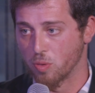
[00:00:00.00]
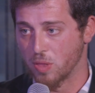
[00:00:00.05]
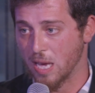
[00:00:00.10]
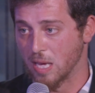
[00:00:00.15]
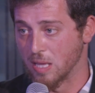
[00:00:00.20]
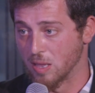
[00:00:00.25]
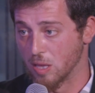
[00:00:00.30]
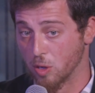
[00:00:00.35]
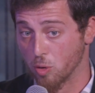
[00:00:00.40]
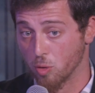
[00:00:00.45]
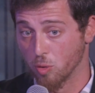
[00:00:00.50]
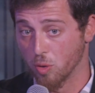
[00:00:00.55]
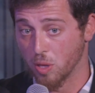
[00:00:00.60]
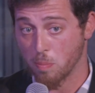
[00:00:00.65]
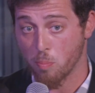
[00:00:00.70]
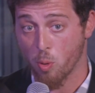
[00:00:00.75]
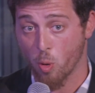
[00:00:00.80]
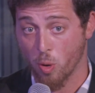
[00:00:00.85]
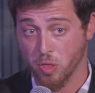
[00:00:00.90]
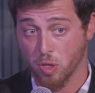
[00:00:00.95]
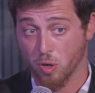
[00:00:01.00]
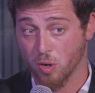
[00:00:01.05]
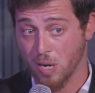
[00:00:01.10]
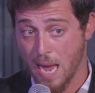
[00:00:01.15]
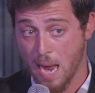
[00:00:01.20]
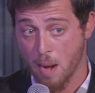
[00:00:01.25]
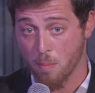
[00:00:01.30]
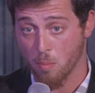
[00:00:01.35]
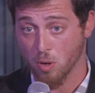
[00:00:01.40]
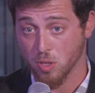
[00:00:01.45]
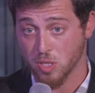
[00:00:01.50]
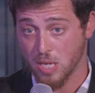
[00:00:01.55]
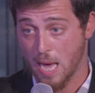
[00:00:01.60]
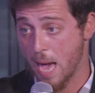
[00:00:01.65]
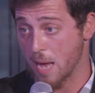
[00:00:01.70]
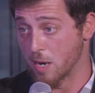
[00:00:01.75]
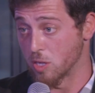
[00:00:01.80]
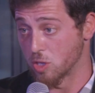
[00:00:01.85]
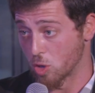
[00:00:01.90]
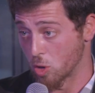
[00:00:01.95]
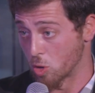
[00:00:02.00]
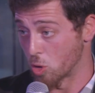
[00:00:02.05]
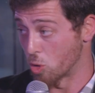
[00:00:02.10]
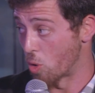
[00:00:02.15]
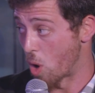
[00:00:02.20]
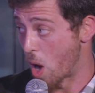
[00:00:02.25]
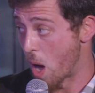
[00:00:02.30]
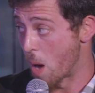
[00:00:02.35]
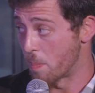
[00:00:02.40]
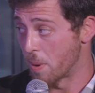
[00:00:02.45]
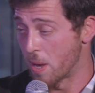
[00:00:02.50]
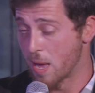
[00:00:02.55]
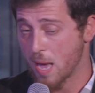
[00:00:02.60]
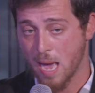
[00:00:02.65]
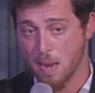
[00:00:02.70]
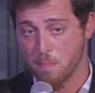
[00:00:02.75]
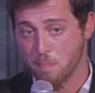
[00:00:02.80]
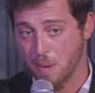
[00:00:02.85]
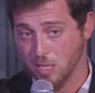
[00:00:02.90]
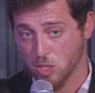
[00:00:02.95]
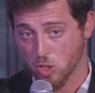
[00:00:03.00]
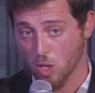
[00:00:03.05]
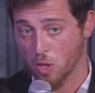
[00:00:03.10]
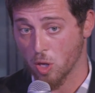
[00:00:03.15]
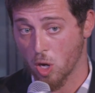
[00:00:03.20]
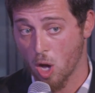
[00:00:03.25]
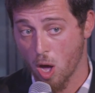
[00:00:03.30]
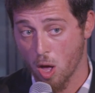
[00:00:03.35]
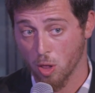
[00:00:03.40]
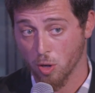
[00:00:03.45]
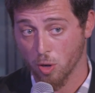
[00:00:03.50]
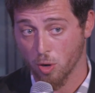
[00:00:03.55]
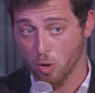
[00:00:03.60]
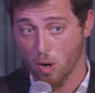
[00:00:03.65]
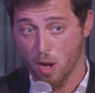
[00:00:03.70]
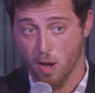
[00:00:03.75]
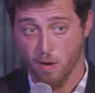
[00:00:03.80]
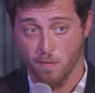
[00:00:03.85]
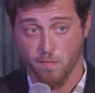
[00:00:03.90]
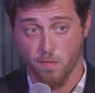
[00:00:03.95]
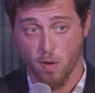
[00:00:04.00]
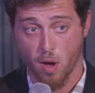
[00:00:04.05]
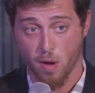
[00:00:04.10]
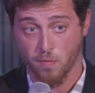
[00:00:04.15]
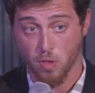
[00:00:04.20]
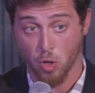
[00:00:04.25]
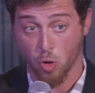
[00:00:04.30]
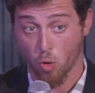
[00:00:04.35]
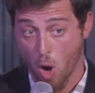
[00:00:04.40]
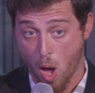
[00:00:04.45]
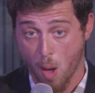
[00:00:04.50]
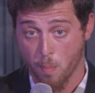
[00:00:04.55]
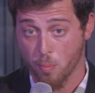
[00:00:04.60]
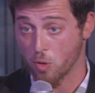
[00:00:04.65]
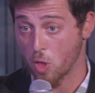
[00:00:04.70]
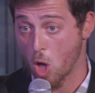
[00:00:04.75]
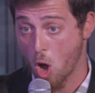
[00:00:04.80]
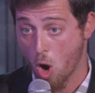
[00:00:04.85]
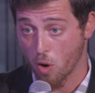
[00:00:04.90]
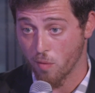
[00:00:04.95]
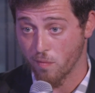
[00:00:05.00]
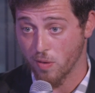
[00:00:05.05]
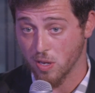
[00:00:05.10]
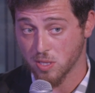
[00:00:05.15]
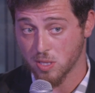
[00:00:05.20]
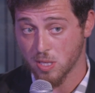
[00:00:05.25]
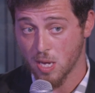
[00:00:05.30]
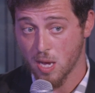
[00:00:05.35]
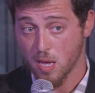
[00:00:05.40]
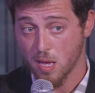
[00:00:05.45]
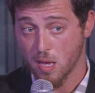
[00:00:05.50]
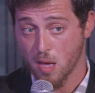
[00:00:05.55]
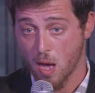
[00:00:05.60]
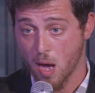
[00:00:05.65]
they can literally point their cameras at a certain crop, and based on the color of the crop or the harvest,